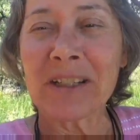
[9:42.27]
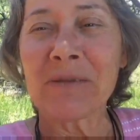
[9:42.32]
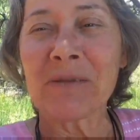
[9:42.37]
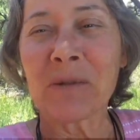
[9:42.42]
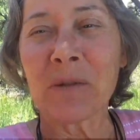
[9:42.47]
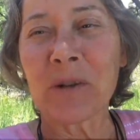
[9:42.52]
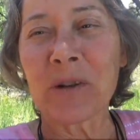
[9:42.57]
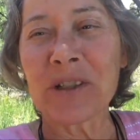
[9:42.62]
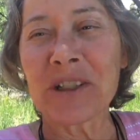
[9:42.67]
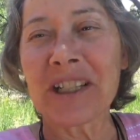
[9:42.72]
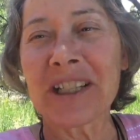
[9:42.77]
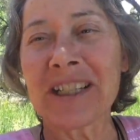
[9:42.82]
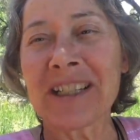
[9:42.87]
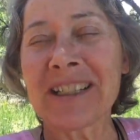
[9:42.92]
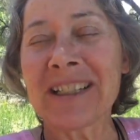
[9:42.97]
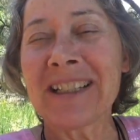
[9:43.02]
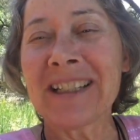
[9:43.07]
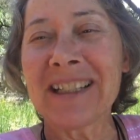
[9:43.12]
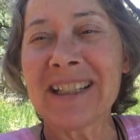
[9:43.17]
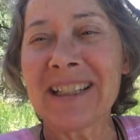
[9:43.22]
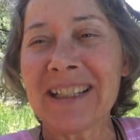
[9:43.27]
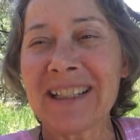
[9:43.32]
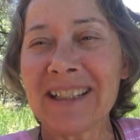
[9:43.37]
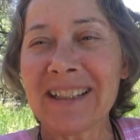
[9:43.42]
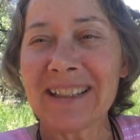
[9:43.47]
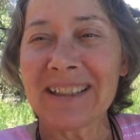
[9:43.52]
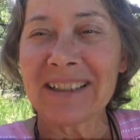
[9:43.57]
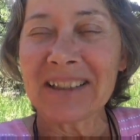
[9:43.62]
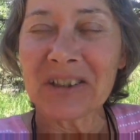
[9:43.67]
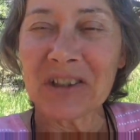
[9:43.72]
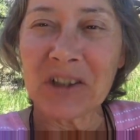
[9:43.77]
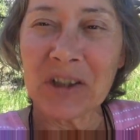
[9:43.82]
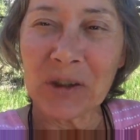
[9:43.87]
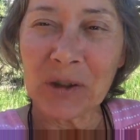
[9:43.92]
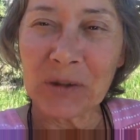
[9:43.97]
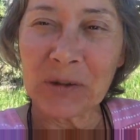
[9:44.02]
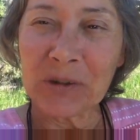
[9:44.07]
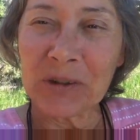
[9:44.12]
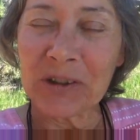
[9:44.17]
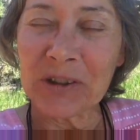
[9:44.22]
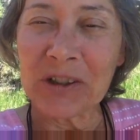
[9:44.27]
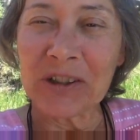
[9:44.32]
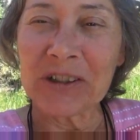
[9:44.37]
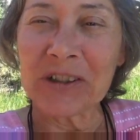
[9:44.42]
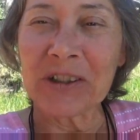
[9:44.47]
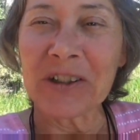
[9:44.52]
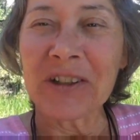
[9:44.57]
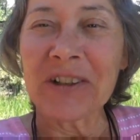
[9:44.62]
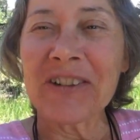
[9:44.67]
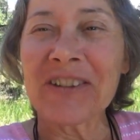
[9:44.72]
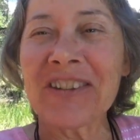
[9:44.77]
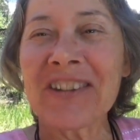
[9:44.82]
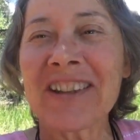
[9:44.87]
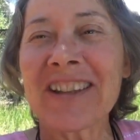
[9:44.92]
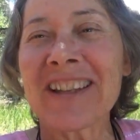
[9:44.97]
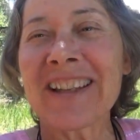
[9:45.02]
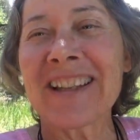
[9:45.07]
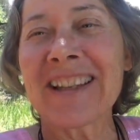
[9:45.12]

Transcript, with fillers: 4D uh, children on Earth,